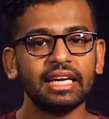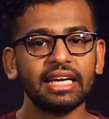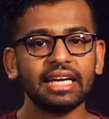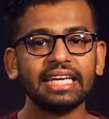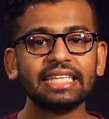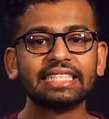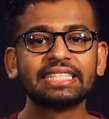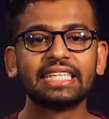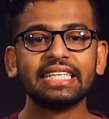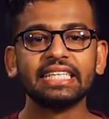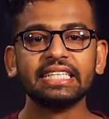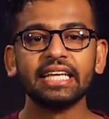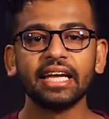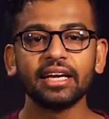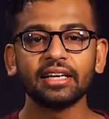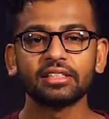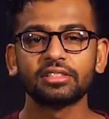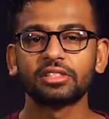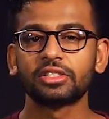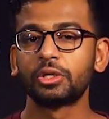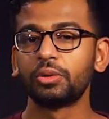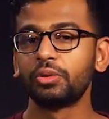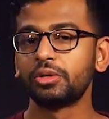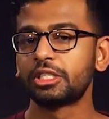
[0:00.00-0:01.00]
It
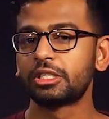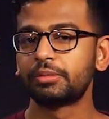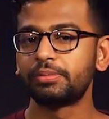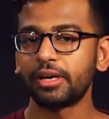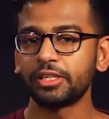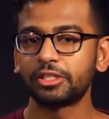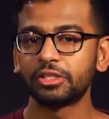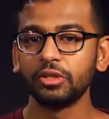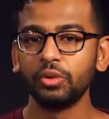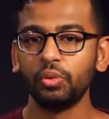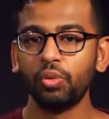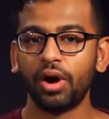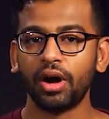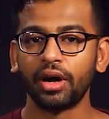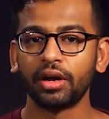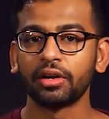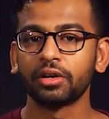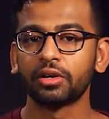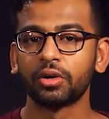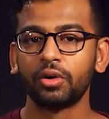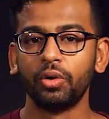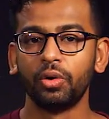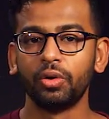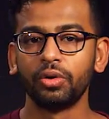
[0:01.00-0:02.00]
connects to a special wire
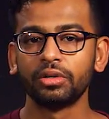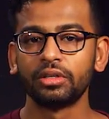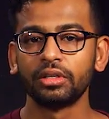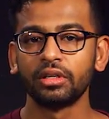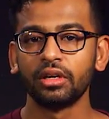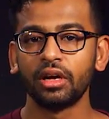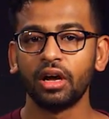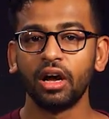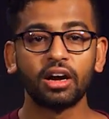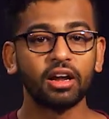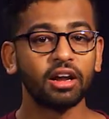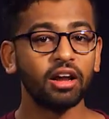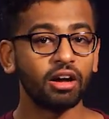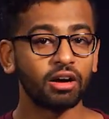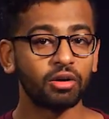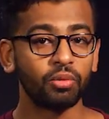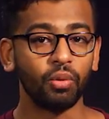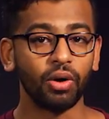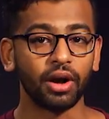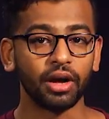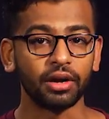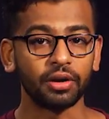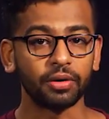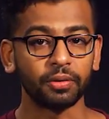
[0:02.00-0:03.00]
called a clock
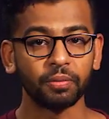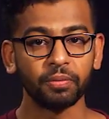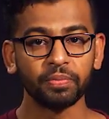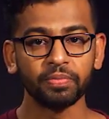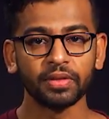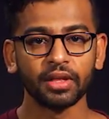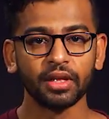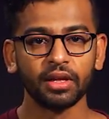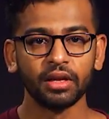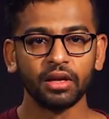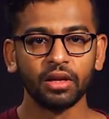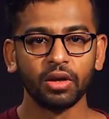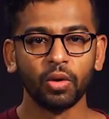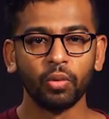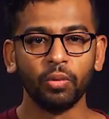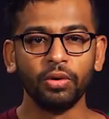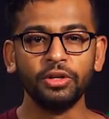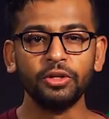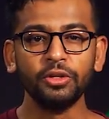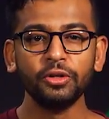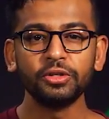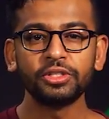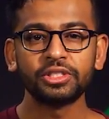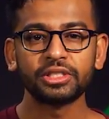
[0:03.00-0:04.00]
wire.
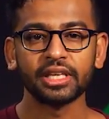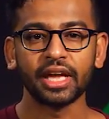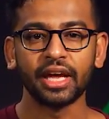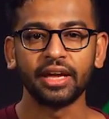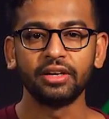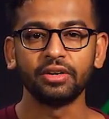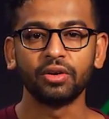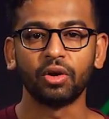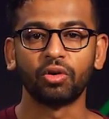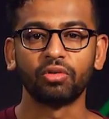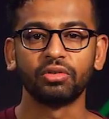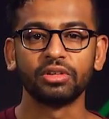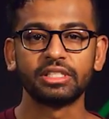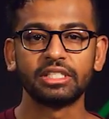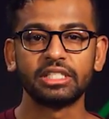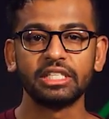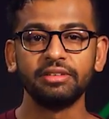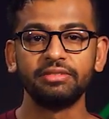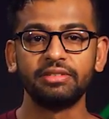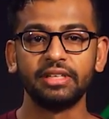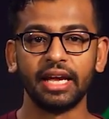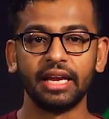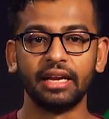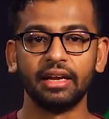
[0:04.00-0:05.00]
When you send or
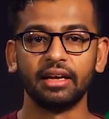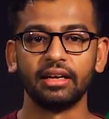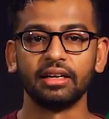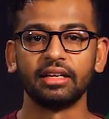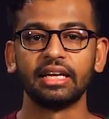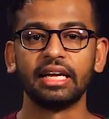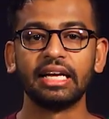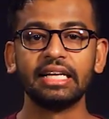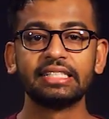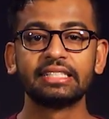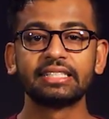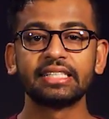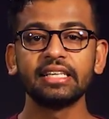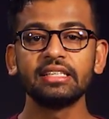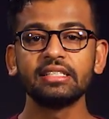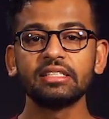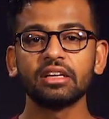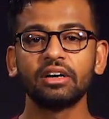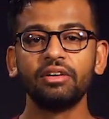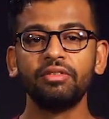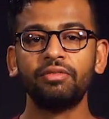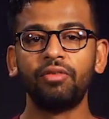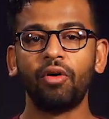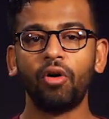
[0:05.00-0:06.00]
receive data, it sends
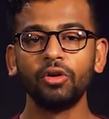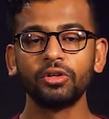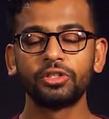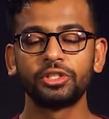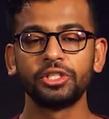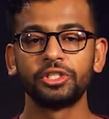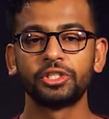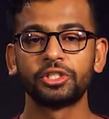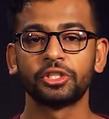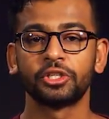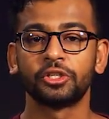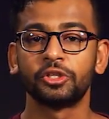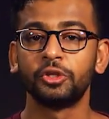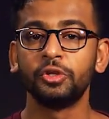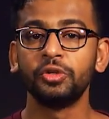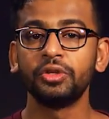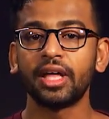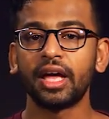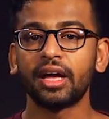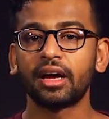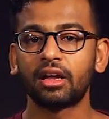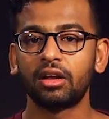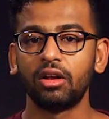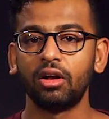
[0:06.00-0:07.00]
a voltage to
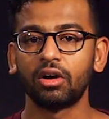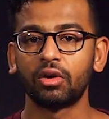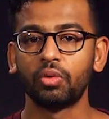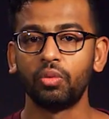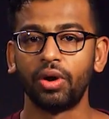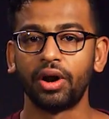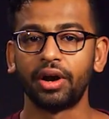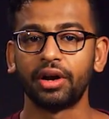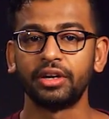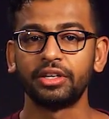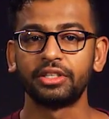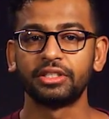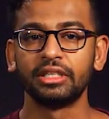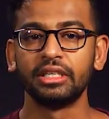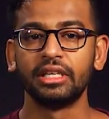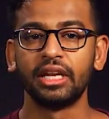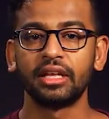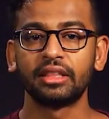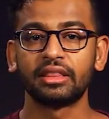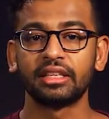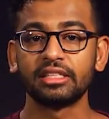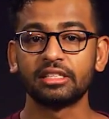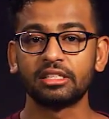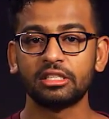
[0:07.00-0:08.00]
that clock wire to
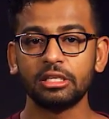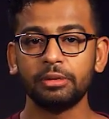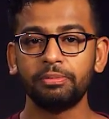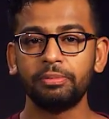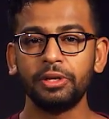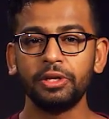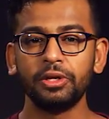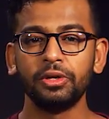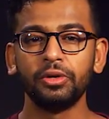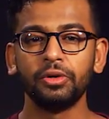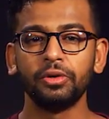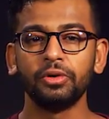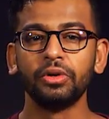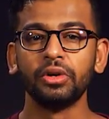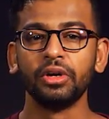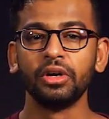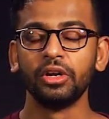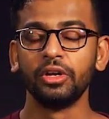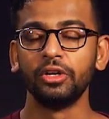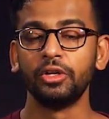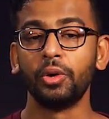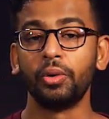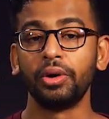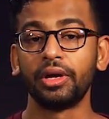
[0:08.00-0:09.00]
let the CPU
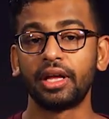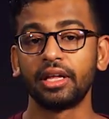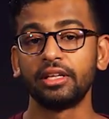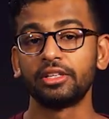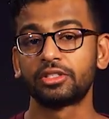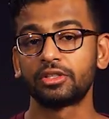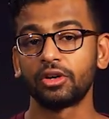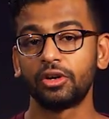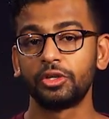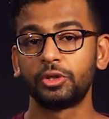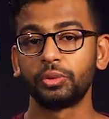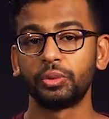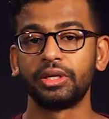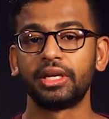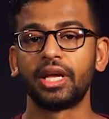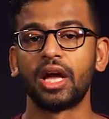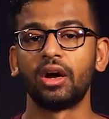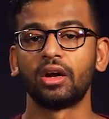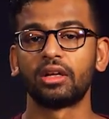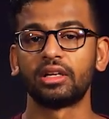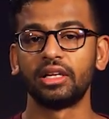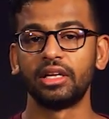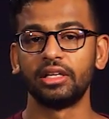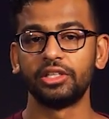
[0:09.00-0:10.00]
know it can start doing
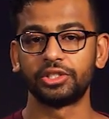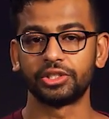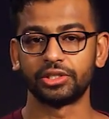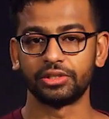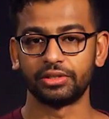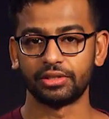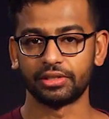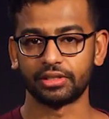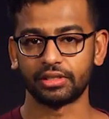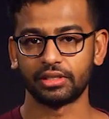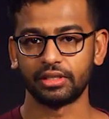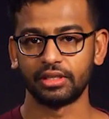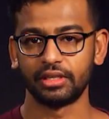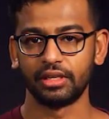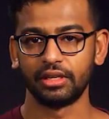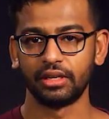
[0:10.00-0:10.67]
calculations.